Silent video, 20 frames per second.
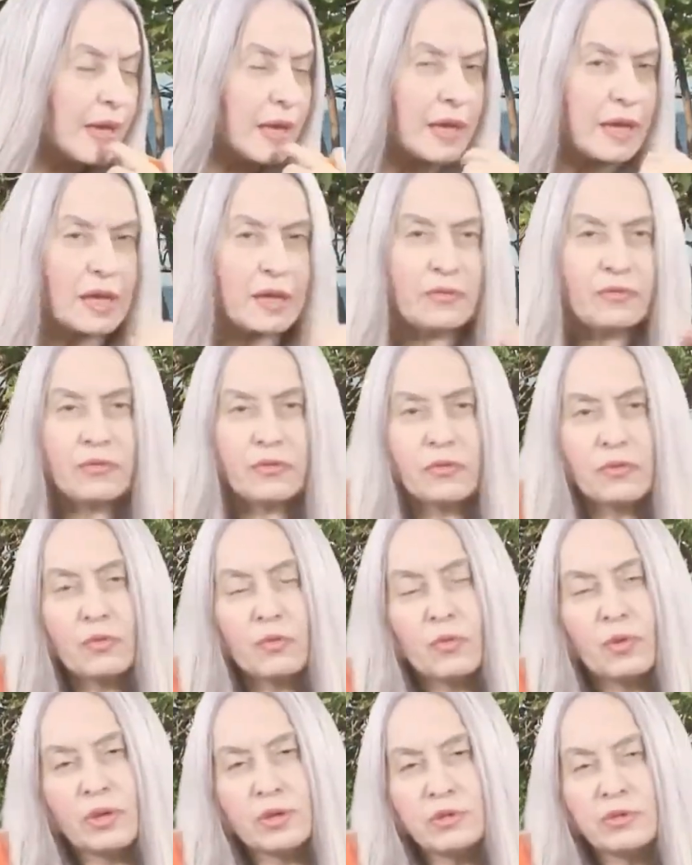If you
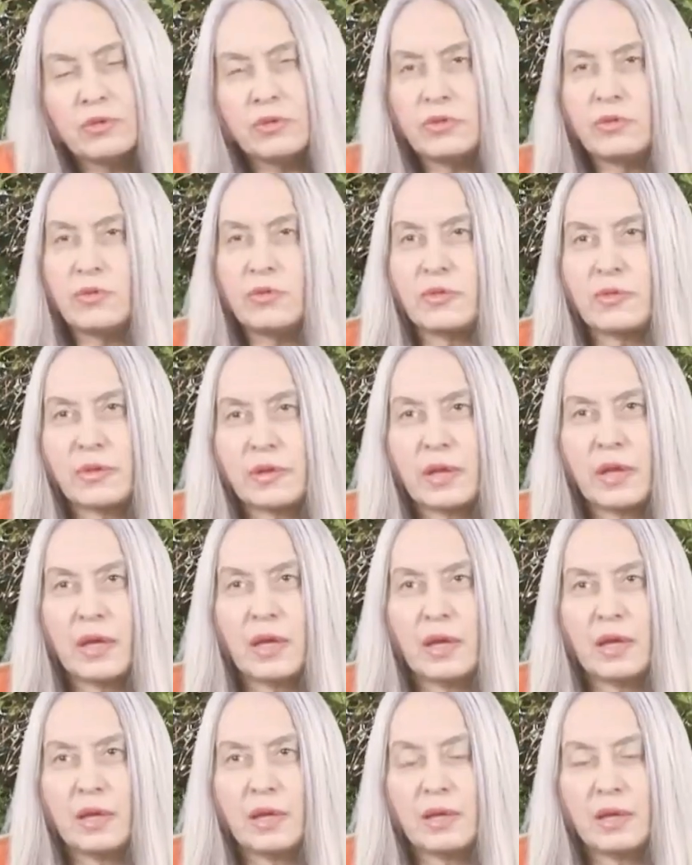want to
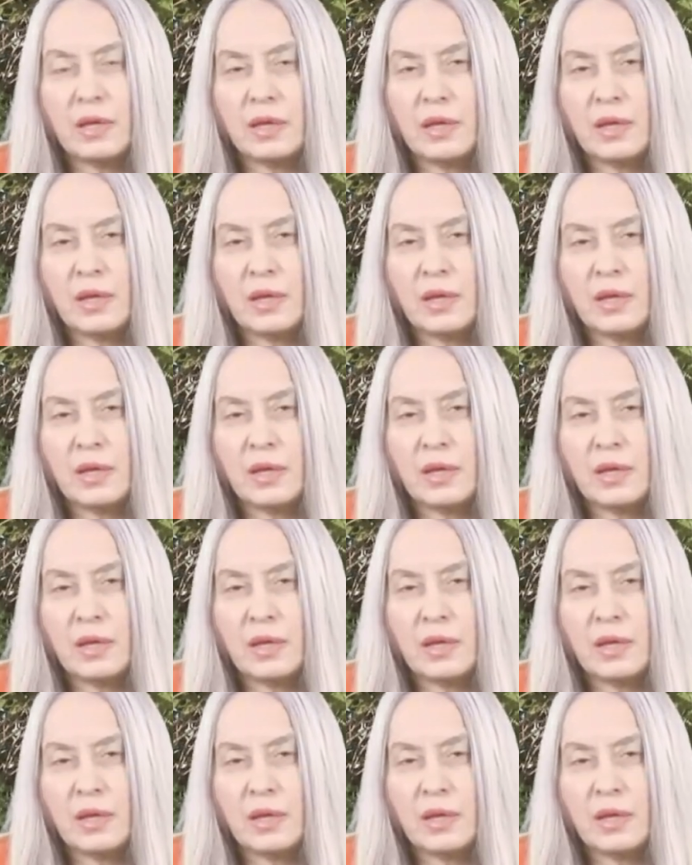think